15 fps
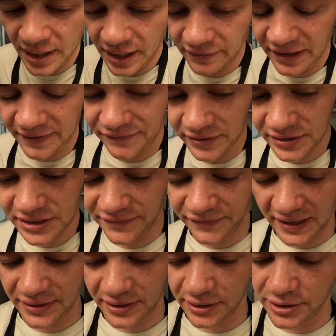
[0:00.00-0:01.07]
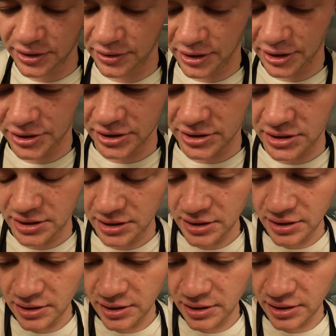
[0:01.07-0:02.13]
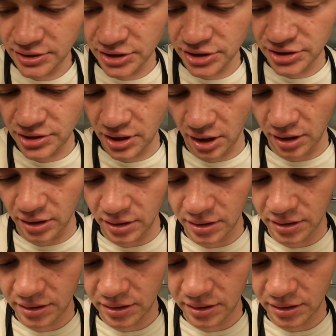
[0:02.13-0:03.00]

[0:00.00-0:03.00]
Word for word: and I referenced the fact that Guga does does not